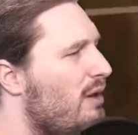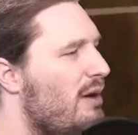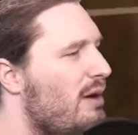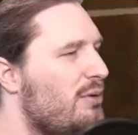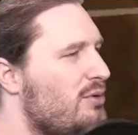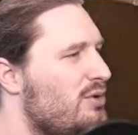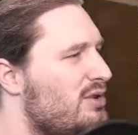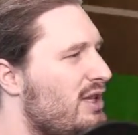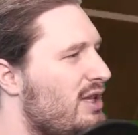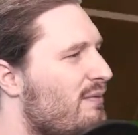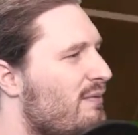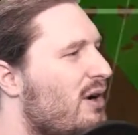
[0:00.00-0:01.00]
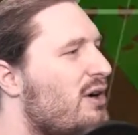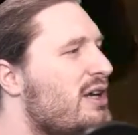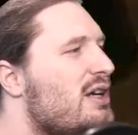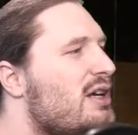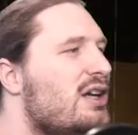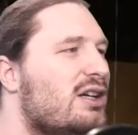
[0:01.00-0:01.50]
would you say that, very
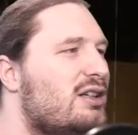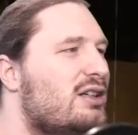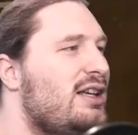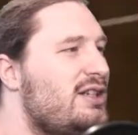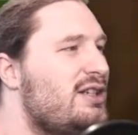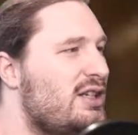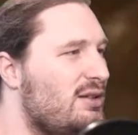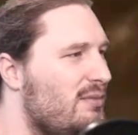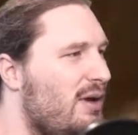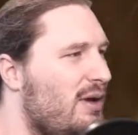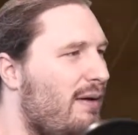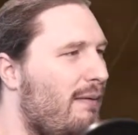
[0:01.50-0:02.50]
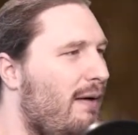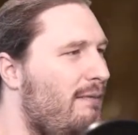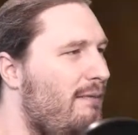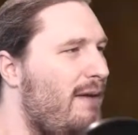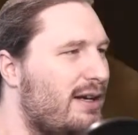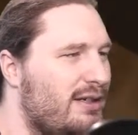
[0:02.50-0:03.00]
collision
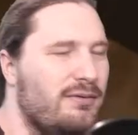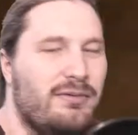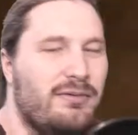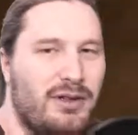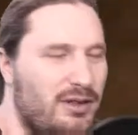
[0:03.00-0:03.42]
effective.